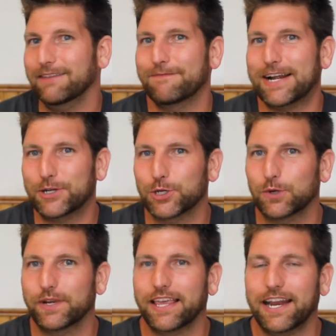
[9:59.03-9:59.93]
I'm not sure
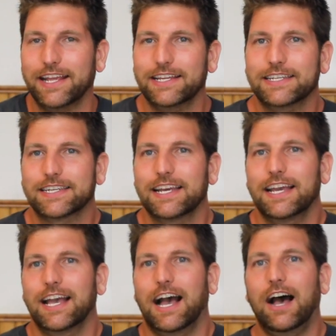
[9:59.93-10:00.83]
where that is.
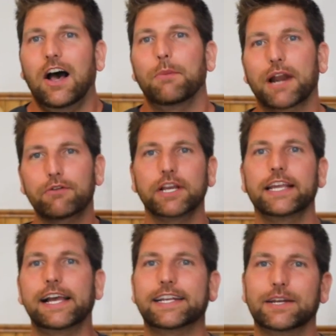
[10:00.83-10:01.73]
But I really liked it.